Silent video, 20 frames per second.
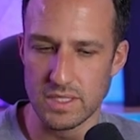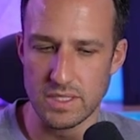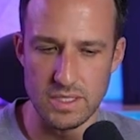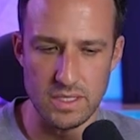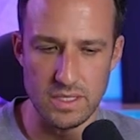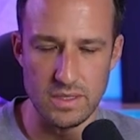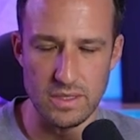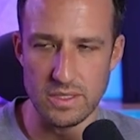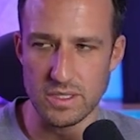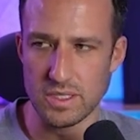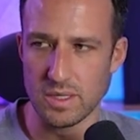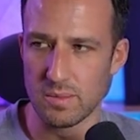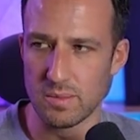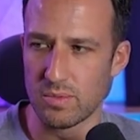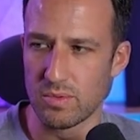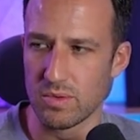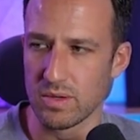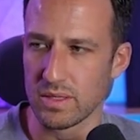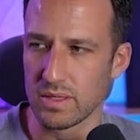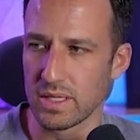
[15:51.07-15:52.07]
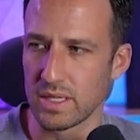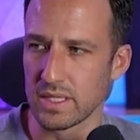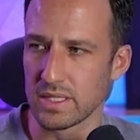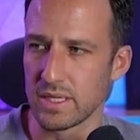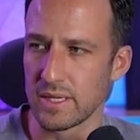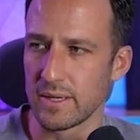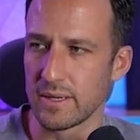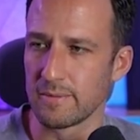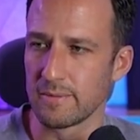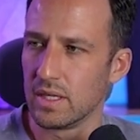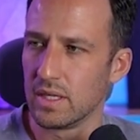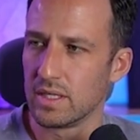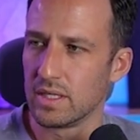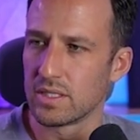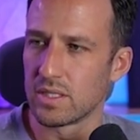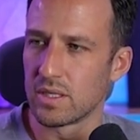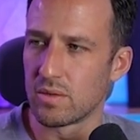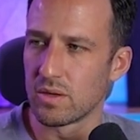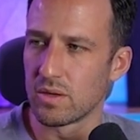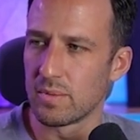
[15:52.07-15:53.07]
there's some important things in here.
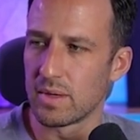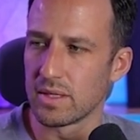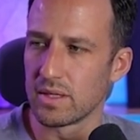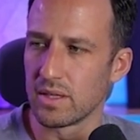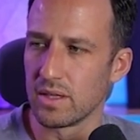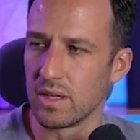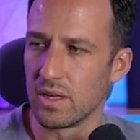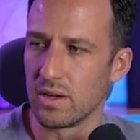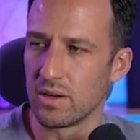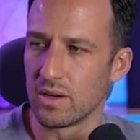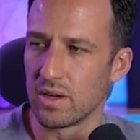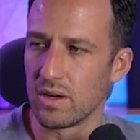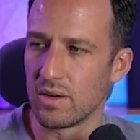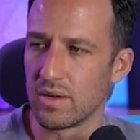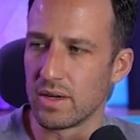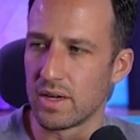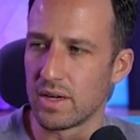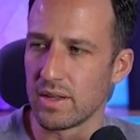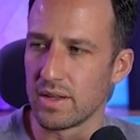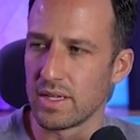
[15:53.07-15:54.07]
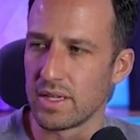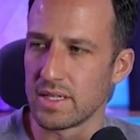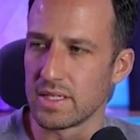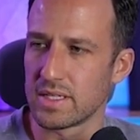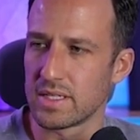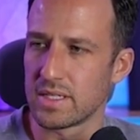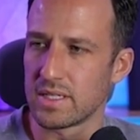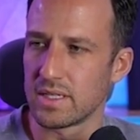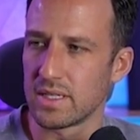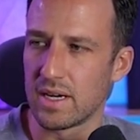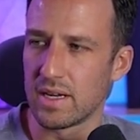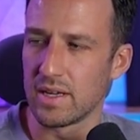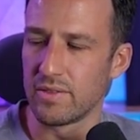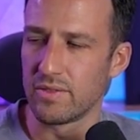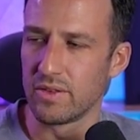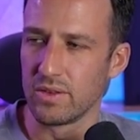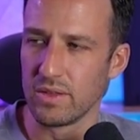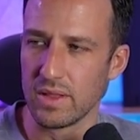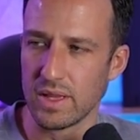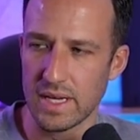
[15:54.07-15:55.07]
Don't worry about the logo and all this. If
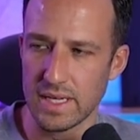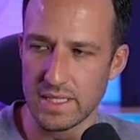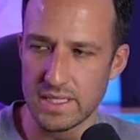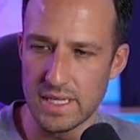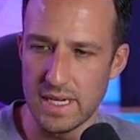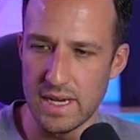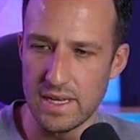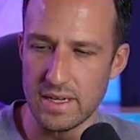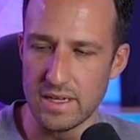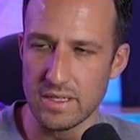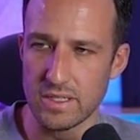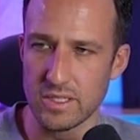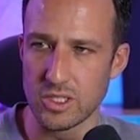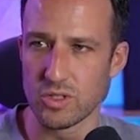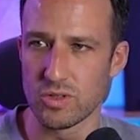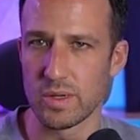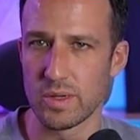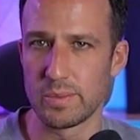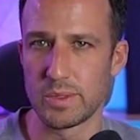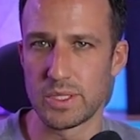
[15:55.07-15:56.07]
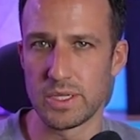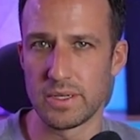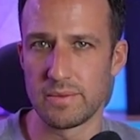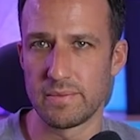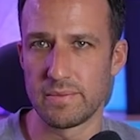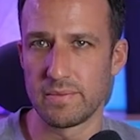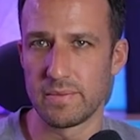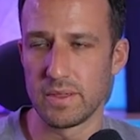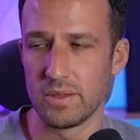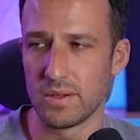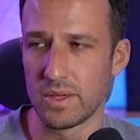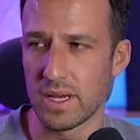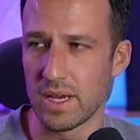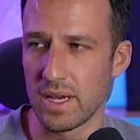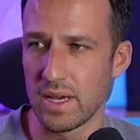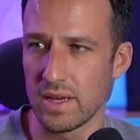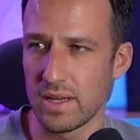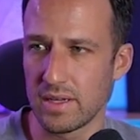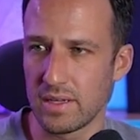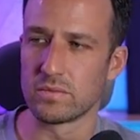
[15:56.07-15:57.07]
you'd like to add a description, you
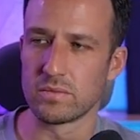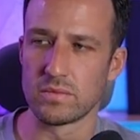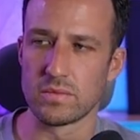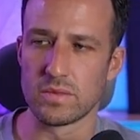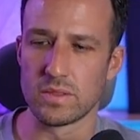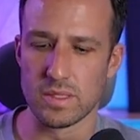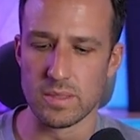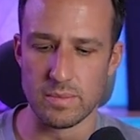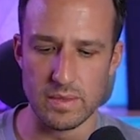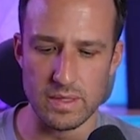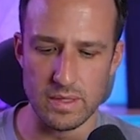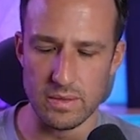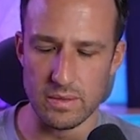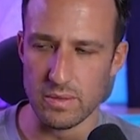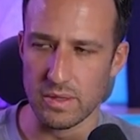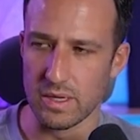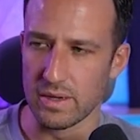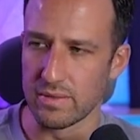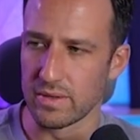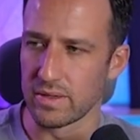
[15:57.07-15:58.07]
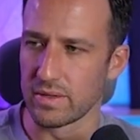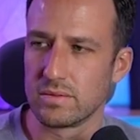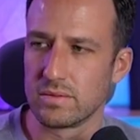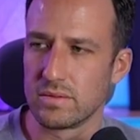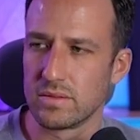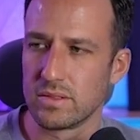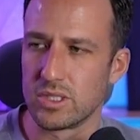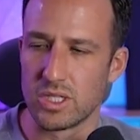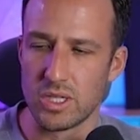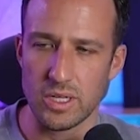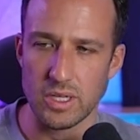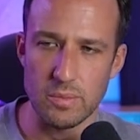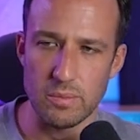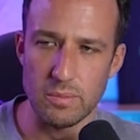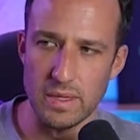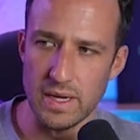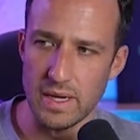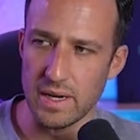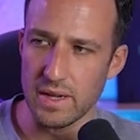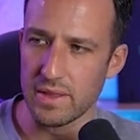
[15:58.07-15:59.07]
can. Something, whatever. So you can
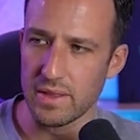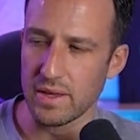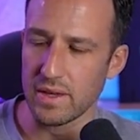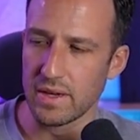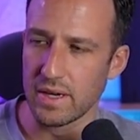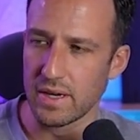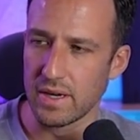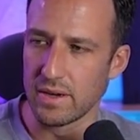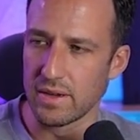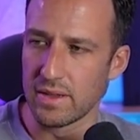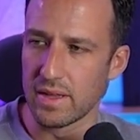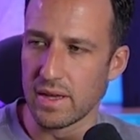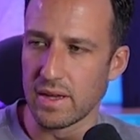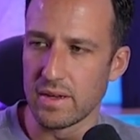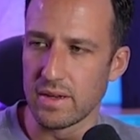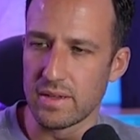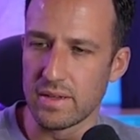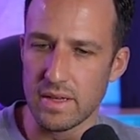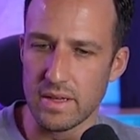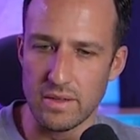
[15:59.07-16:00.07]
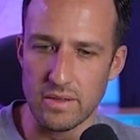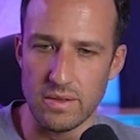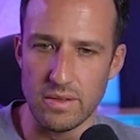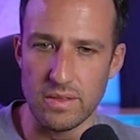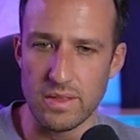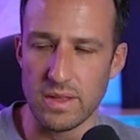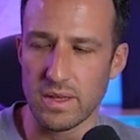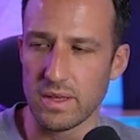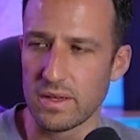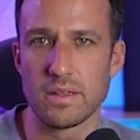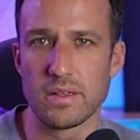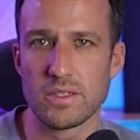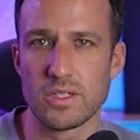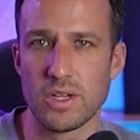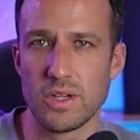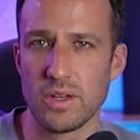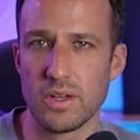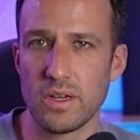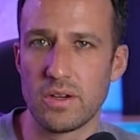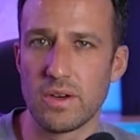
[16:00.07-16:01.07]
put anything in here that you think. So
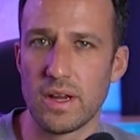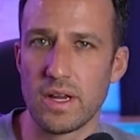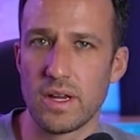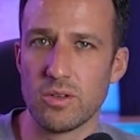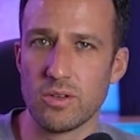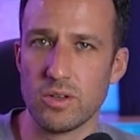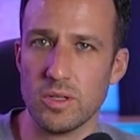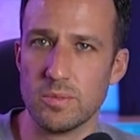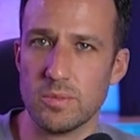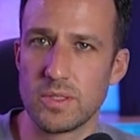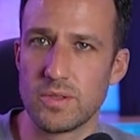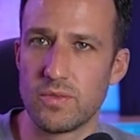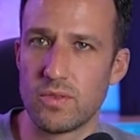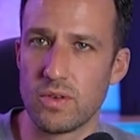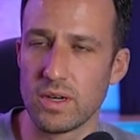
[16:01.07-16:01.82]
you can create groups for